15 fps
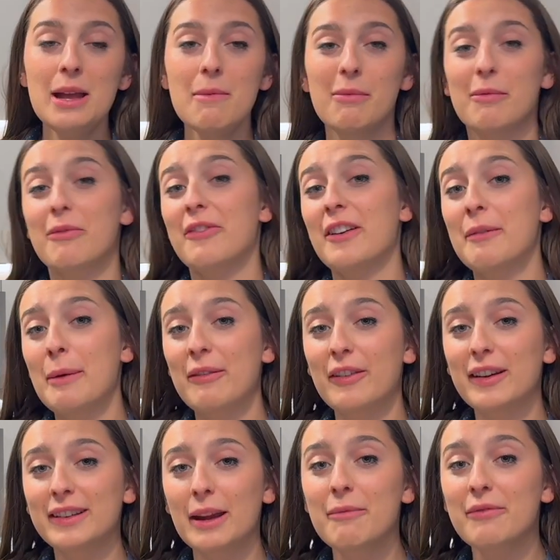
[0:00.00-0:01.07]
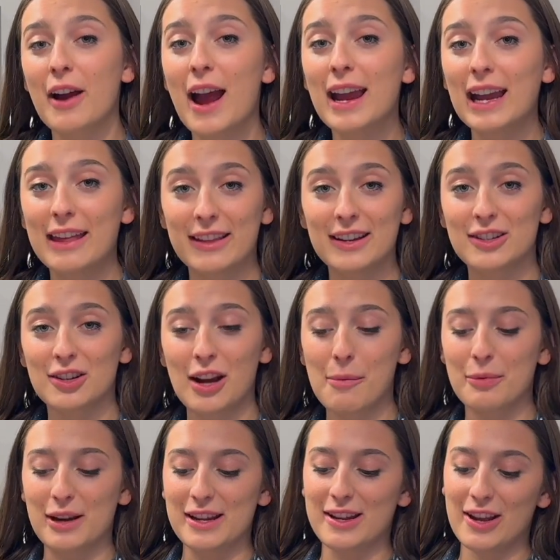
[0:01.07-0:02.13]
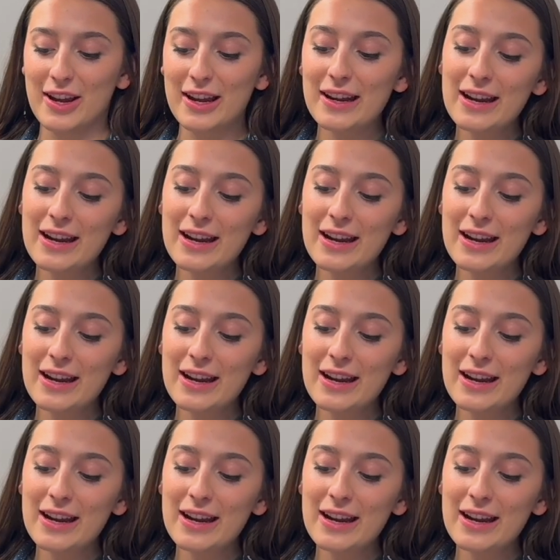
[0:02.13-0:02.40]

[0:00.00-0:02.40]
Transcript: But for my first time frying, I think it turned out pretty good.